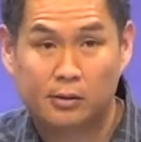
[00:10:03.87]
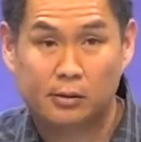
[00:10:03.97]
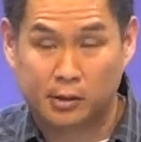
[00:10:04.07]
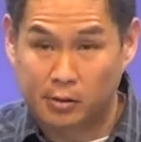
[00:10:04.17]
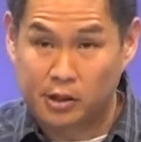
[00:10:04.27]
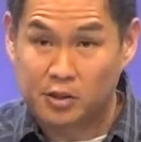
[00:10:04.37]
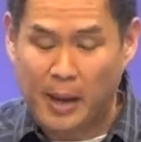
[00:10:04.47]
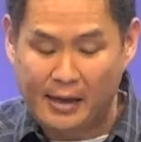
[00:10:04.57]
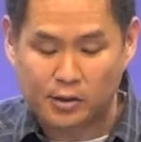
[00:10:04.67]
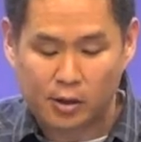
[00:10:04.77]
you know, to his
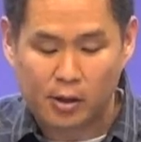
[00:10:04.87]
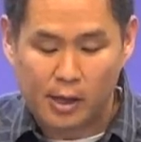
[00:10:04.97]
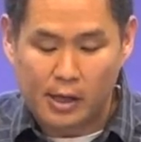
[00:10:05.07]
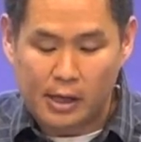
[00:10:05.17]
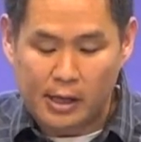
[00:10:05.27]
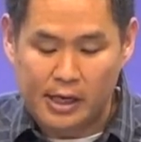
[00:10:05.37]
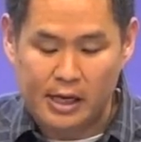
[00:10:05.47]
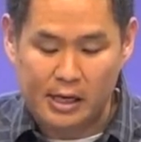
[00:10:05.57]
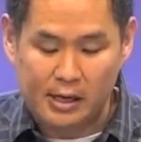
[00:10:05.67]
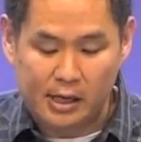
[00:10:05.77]
master,
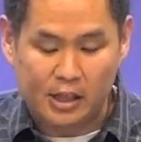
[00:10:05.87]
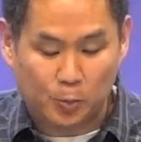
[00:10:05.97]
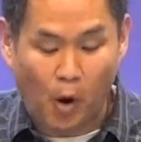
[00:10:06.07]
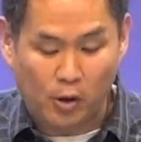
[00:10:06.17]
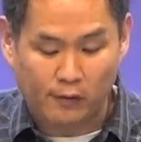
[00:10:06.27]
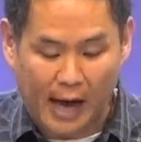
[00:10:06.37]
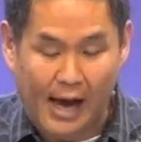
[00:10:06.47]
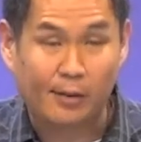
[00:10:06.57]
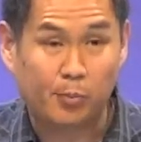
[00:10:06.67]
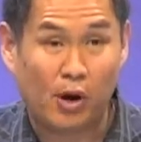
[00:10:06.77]
he, he spoke of
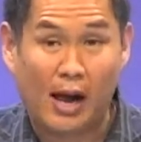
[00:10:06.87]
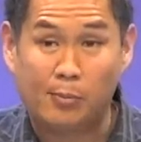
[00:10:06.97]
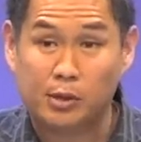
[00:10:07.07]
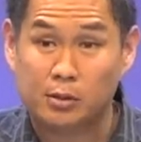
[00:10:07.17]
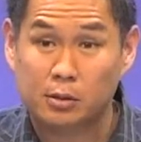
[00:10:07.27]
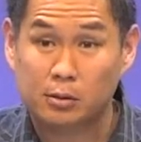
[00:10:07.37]
God, perhaps.